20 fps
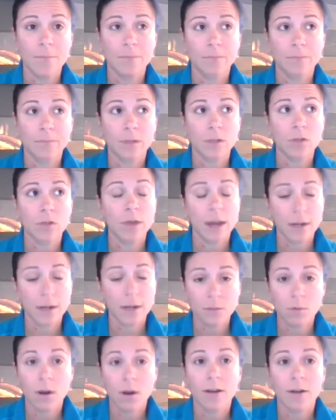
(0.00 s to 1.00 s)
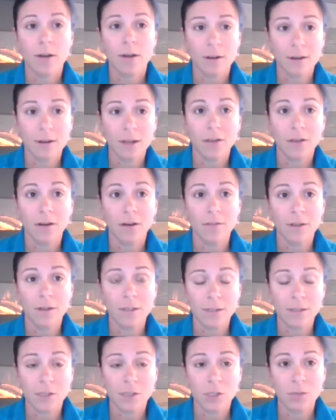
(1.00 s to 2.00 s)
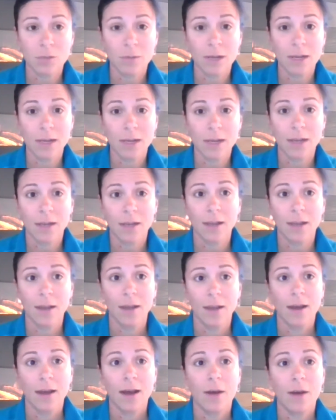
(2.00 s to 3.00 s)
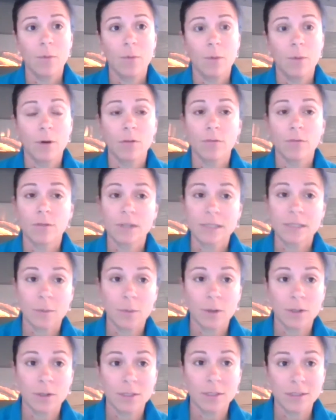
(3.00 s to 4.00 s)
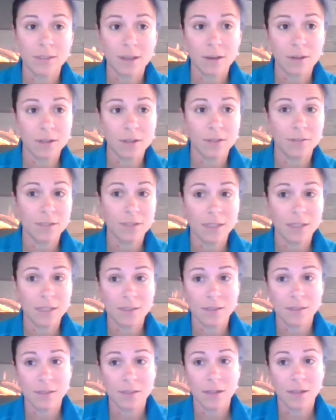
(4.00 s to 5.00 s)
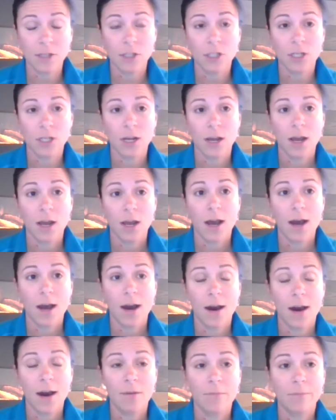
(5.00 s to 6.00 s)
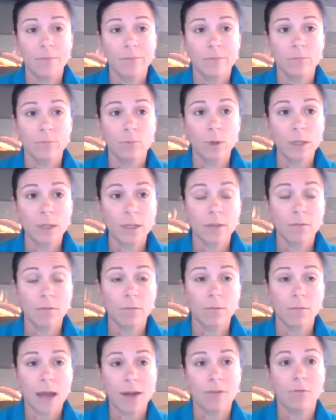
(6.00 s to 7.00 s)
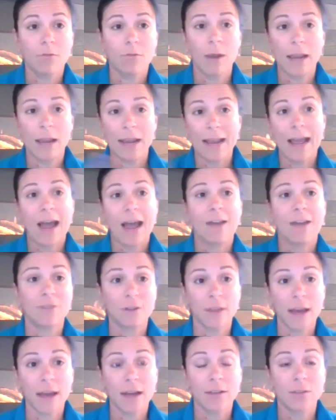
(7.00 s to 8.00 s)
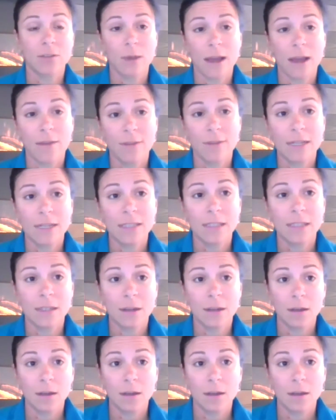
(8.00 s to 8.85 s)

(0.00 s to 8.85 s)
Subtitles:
So that is why you're hearing a lot of our decision making about, for example, our discounted lift tickets and such, really kind of weighing after that. So we have an idea.